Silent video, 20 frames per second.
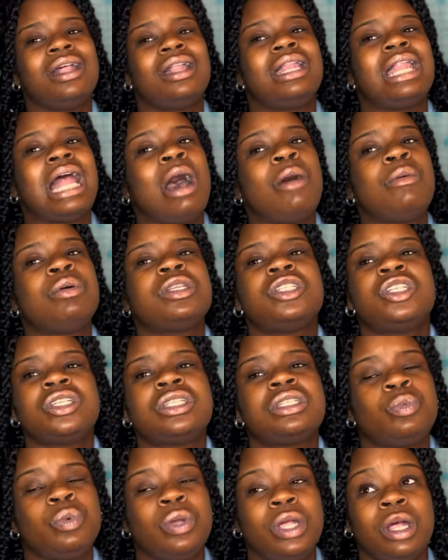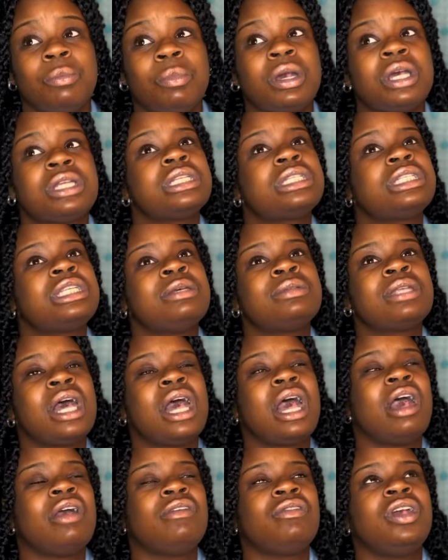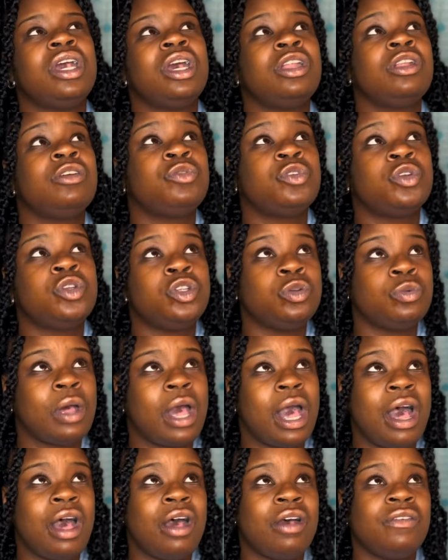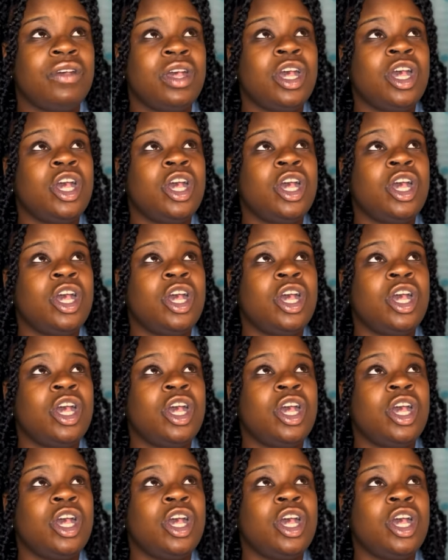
Now it's just weird because it seems like every interview you have,